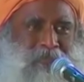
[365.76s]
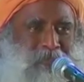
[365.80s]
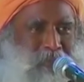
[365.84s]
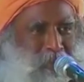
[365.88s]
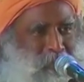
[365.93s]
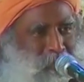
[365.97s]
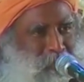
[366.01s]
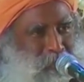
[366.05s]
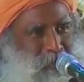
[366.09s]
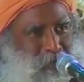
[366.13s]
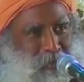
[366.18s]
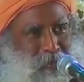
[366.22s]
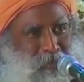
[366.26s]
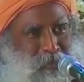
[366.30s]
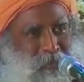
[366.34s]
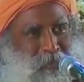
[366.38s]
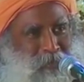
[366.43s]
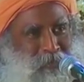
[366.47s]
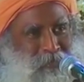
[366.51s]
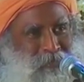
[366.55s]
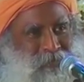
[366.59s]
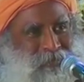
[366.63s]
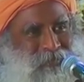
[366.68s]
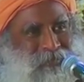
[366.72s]
Isn't it so?
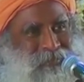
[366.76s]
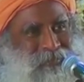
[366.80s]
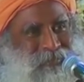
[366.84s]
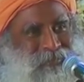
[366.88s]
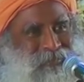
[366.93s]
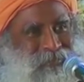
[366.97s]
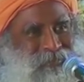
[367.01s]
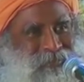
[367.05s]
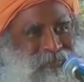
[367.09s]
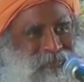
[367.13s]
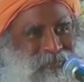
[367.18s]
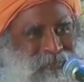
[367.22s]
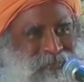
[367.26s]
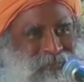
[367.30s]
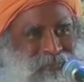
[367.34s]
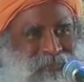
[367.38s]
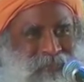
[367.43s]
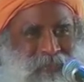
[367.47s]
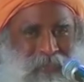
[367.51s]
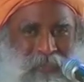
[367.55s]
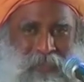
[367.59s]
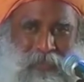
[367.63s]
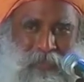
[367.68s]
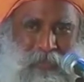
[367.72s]

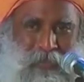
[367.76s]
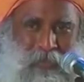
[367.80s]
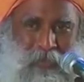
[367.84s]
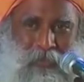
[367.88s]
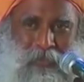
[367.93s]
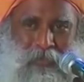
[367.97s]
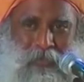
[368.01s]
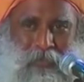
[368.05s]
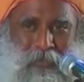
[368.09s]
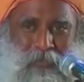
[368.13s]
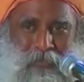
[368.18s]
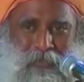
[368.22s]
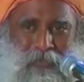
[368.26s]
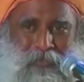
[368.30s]
Isn't it so?